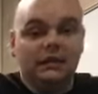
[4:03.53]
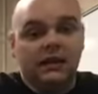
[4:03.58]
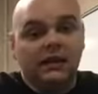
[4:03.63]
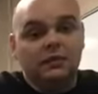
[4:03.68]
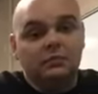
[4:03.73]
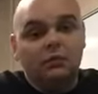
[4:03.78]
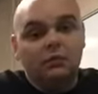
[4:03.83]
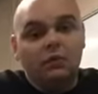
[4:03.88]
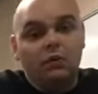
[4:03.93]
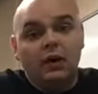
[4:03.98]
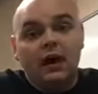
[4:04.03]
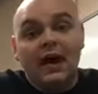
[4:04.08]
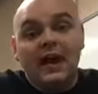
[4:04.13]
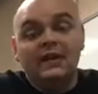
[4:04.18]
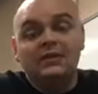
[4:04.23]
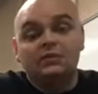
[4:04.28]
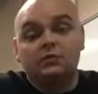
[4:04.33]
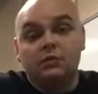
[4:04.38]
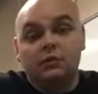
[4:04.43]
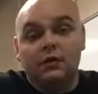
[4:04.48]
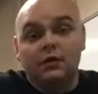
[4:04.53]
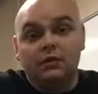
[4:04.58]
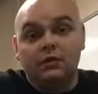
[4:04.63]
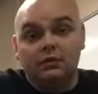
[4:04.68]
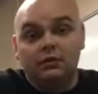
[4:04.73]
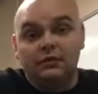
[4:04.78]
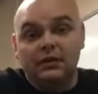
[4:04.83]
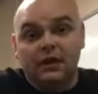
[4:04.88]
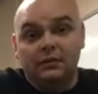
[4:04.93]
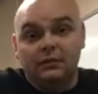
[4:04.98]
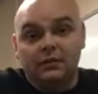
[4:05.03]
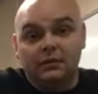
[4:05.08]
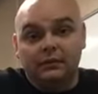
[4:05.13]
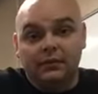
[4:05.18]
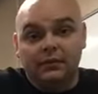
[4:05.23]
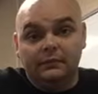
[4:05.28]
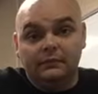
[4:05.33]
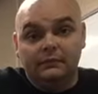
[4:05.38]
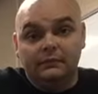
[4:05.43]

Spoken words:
and pour ice water on top of it.